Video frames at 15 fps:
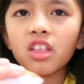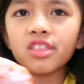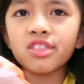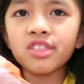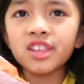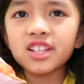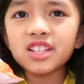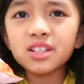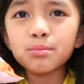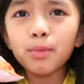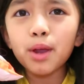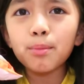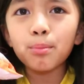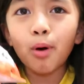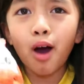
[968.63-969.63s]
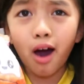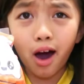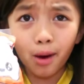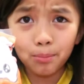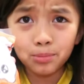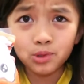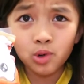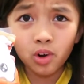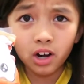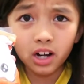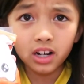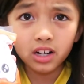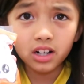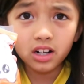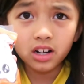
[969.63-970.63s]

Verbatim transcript: This is my Pop-Tart.